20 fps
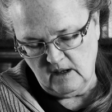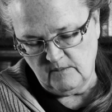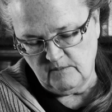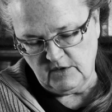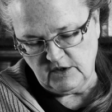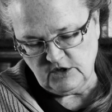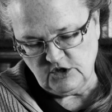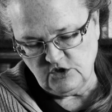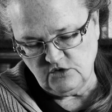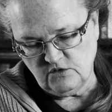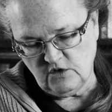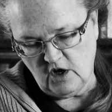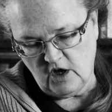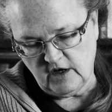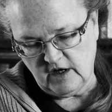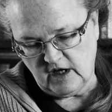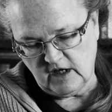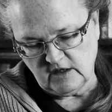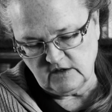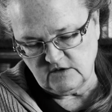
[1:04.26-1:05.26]
but do
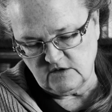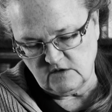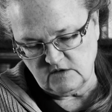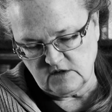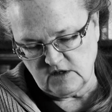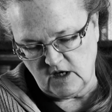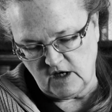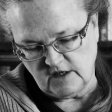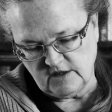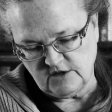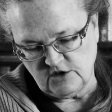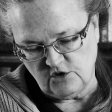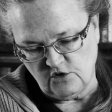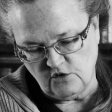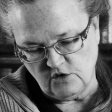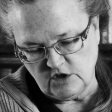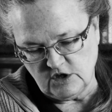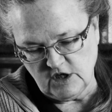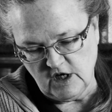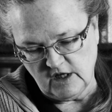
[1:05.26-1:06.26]
not exercise
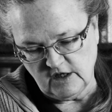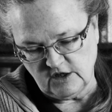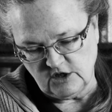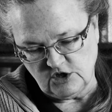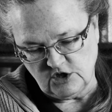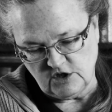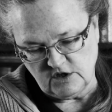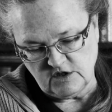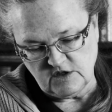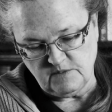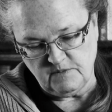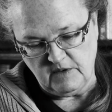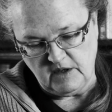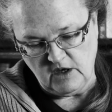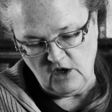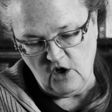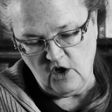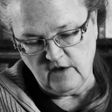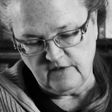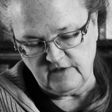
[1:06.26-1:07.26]
their intelligence
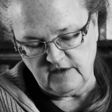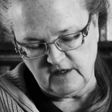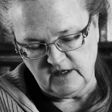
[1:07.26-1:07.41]
beyond